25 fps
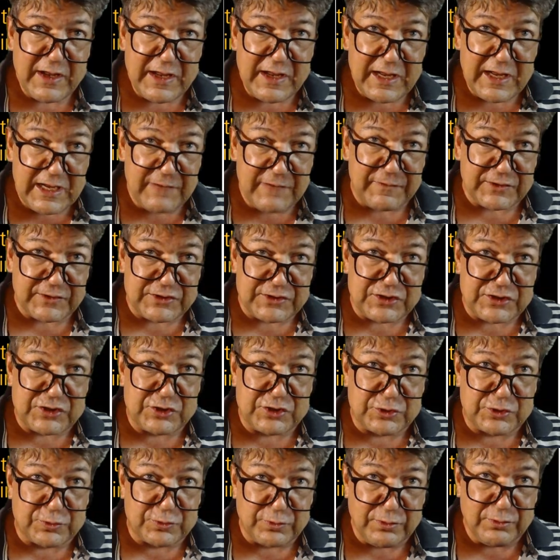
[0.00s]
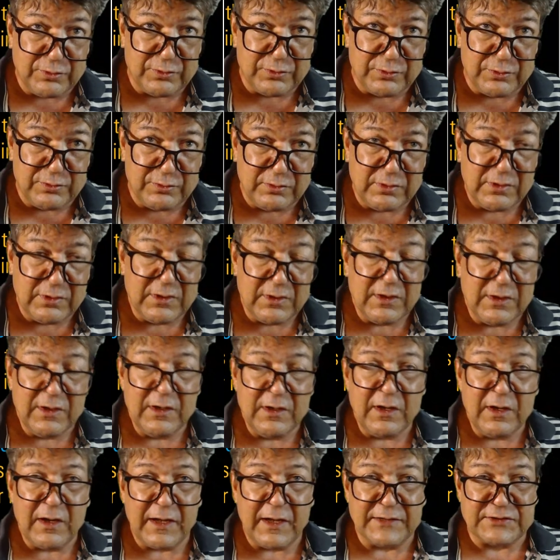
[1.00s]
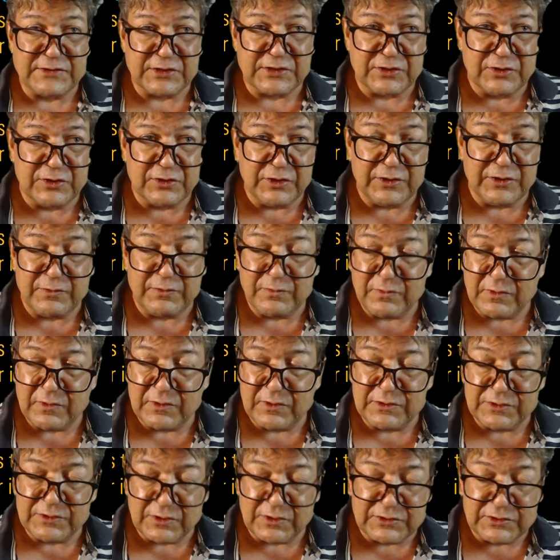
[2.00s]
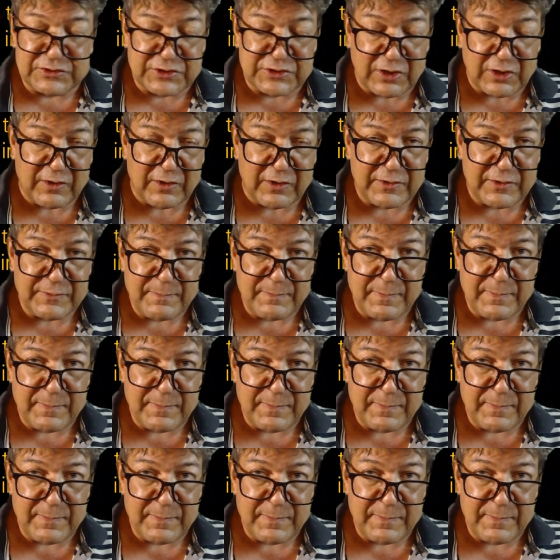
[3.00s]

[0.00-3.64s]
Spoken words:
If it's true, that's a good start.